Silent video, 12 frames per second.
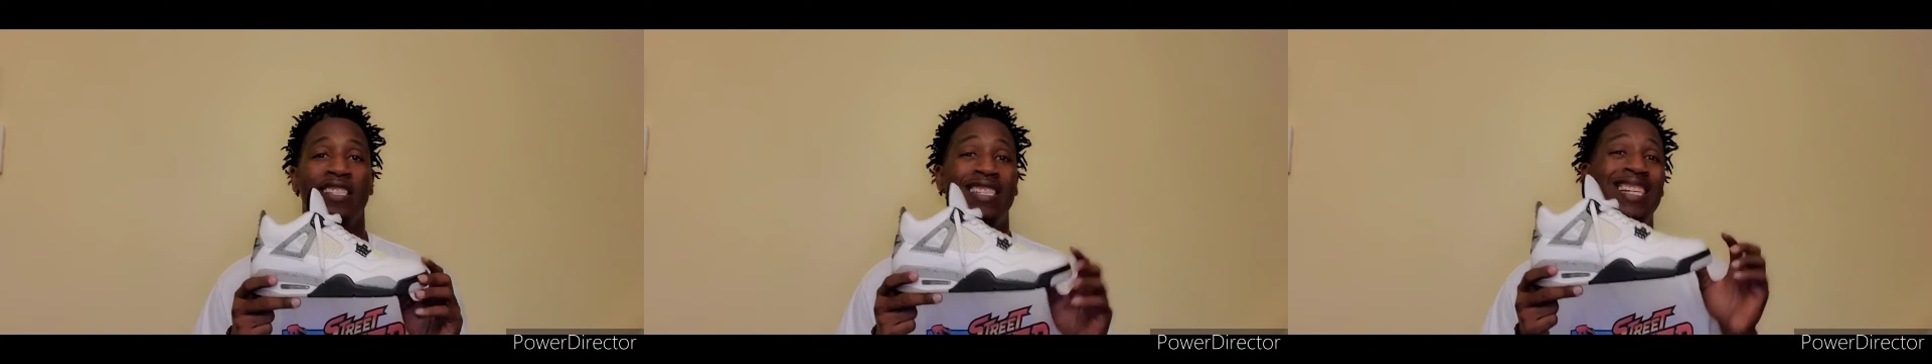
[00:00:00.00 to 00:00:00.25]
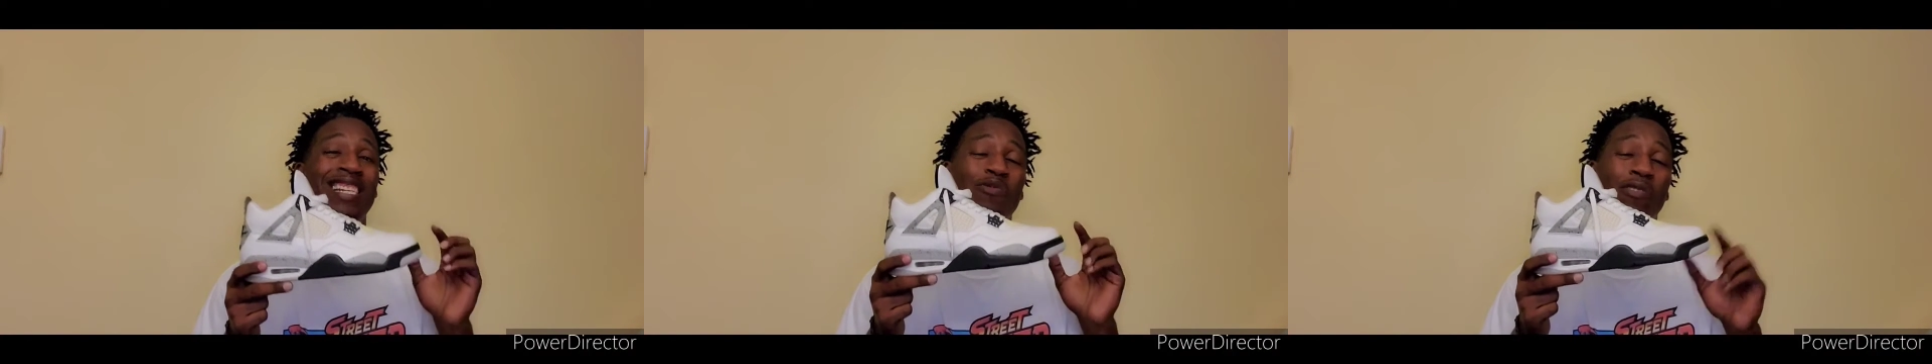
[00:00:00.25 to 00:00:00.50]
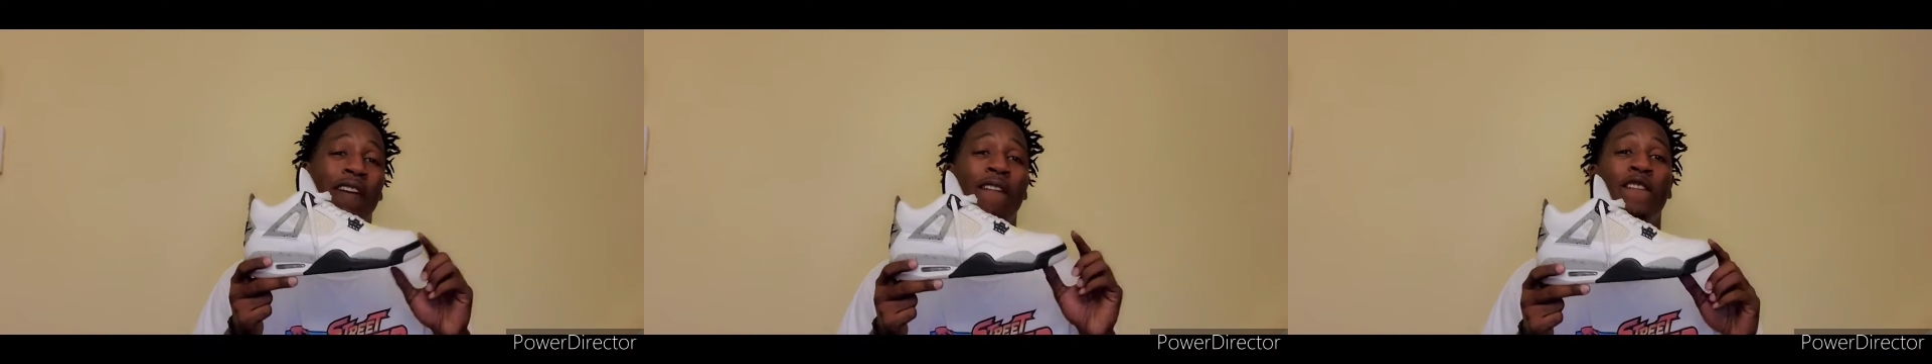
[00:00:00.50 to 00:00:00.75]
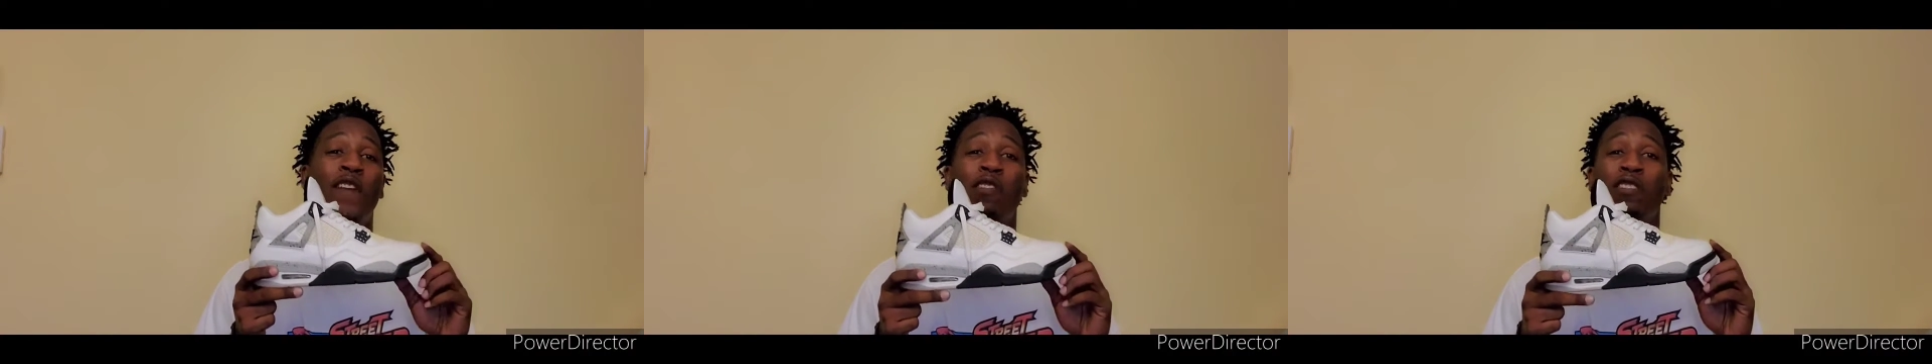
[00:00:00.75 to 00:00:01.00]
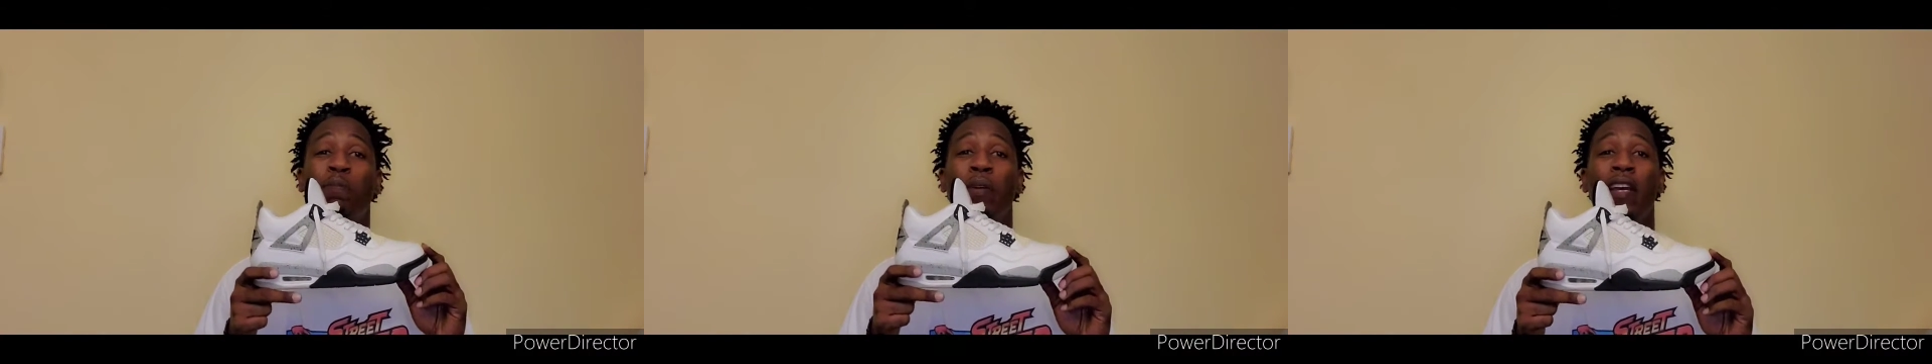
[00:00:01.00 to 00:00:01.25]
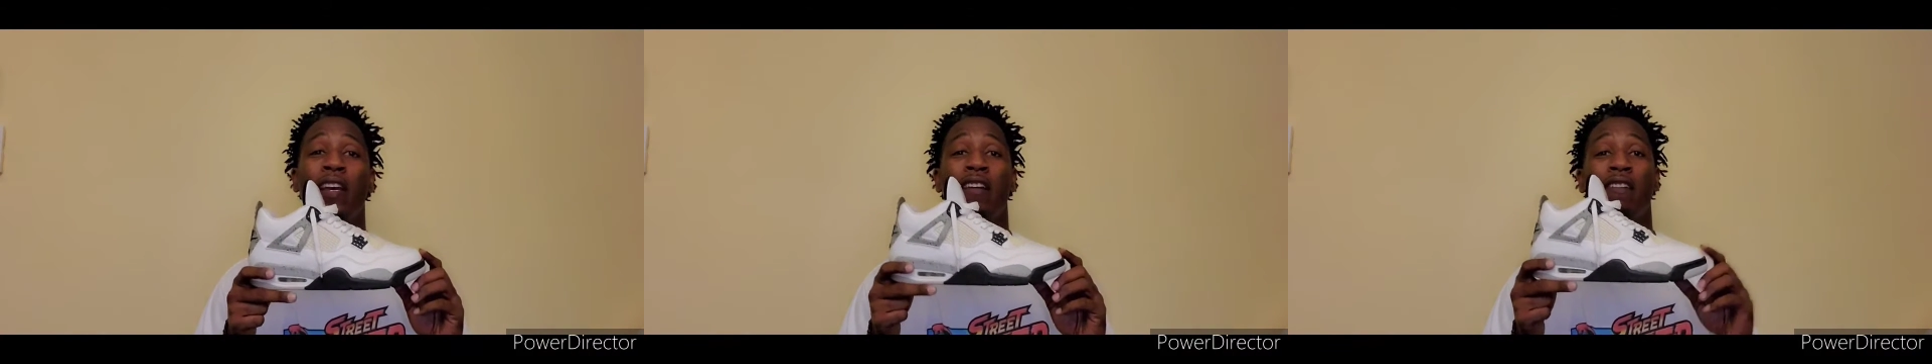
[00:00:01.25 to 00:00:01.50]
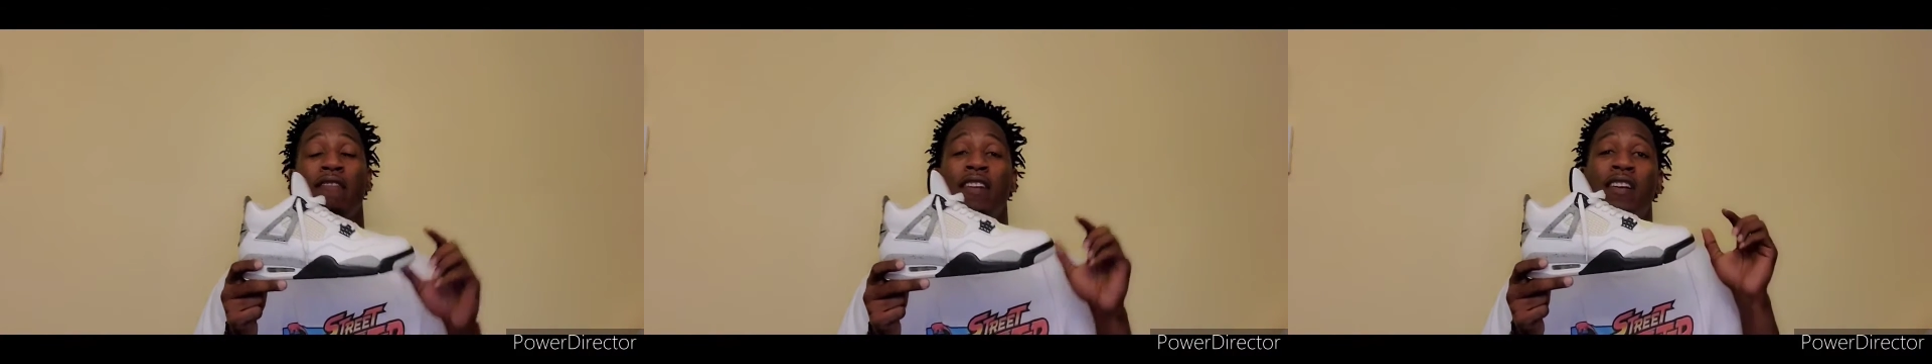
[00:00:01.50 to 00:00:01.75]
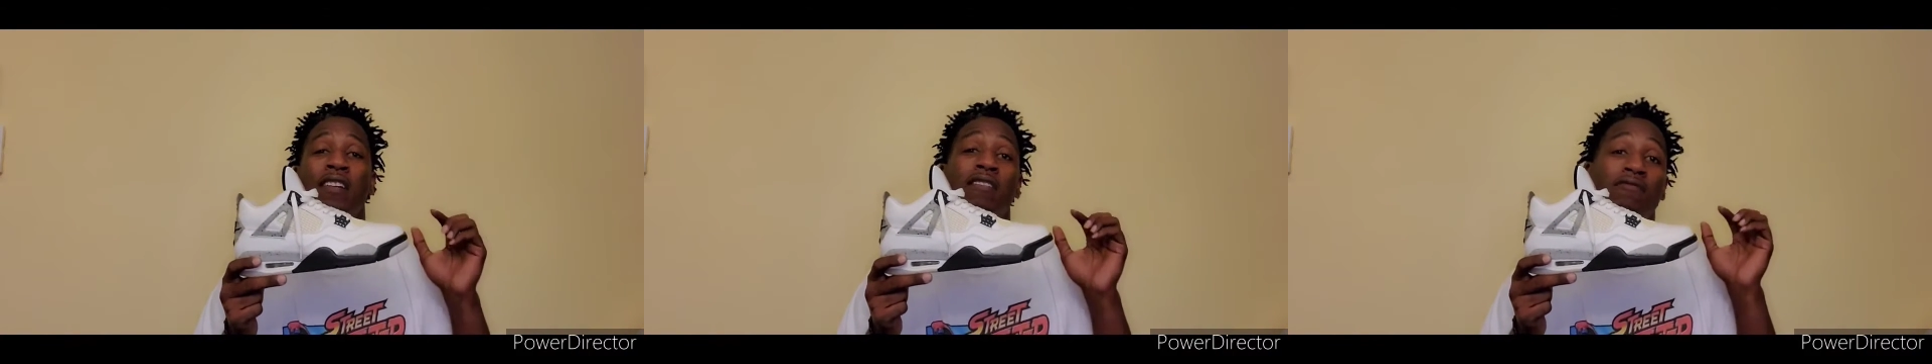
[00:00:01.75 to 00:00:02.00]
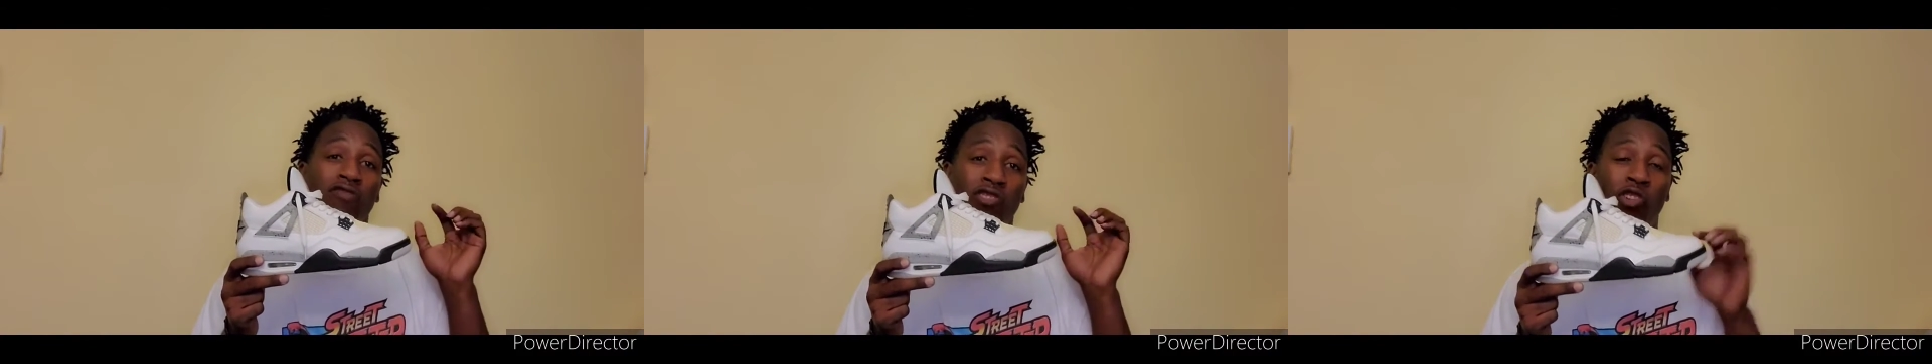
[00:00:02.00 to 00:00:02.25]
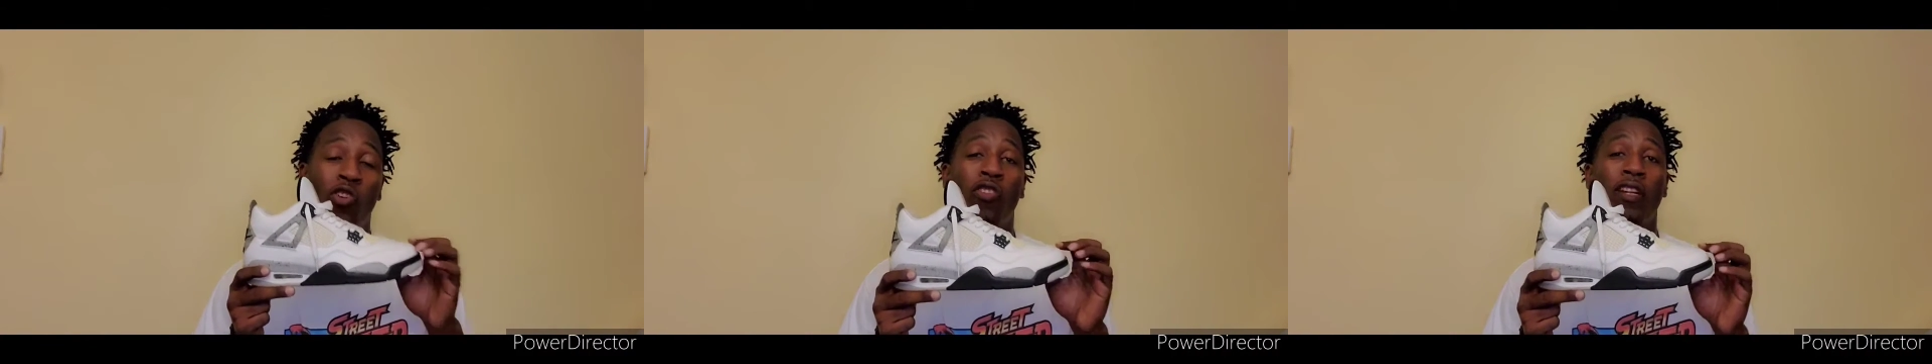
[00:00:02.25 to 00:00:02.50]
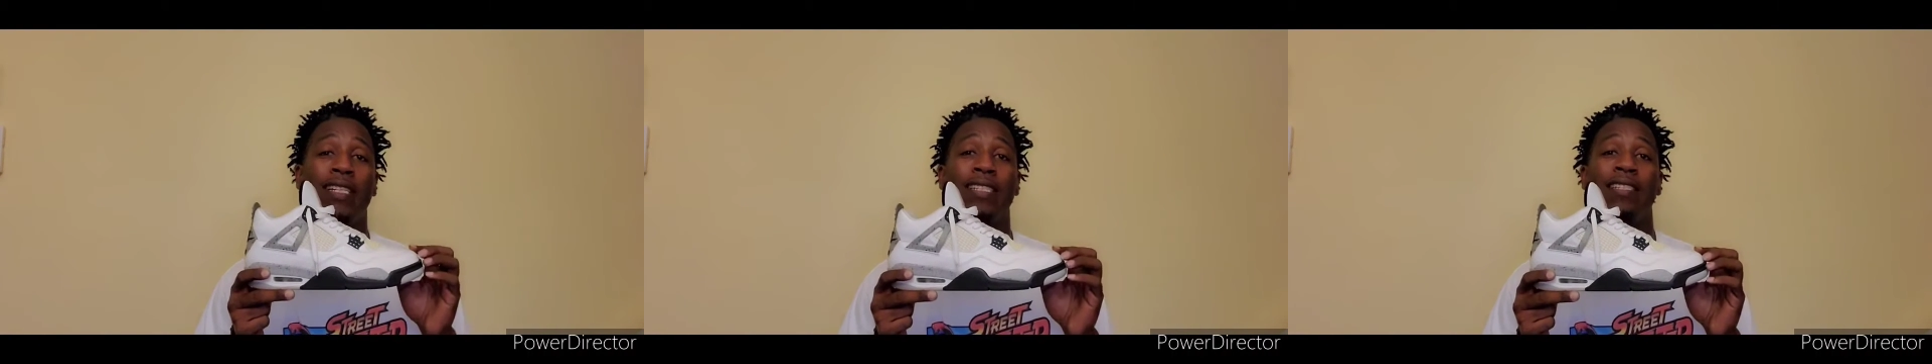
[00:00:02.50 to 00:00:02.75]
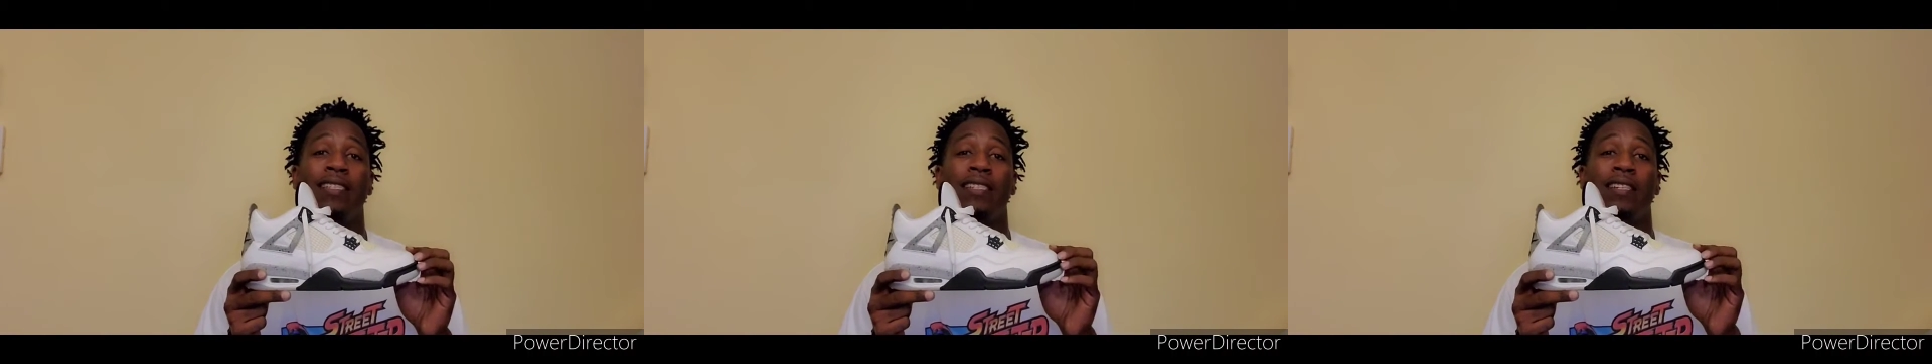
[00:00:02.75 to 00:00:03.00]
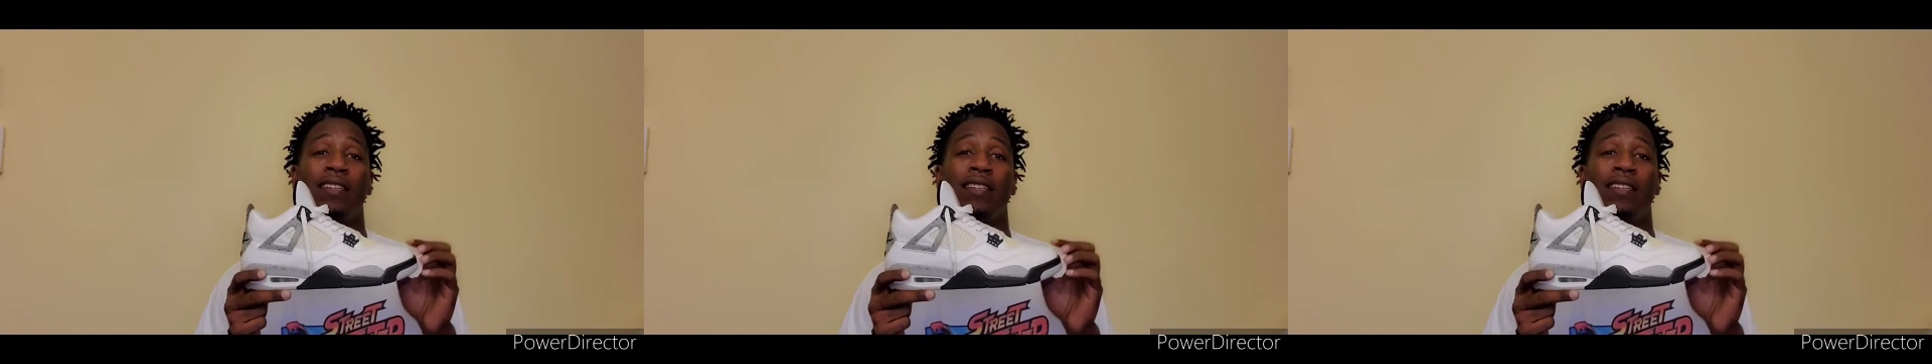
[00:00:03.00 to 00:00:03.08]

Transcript: These were the first pair Jordans